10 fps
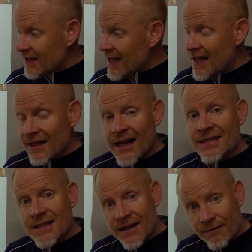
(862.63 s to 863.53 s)
a lot
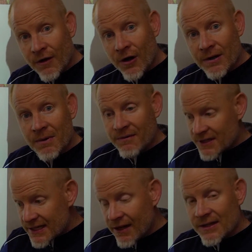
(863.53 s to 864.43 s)
less than the volume of the
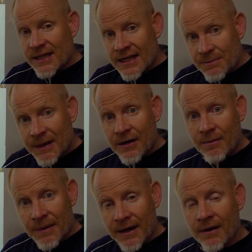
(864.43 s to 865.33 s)
cell as it gets bigger
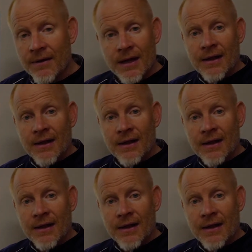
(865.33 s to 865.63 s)
and bigger.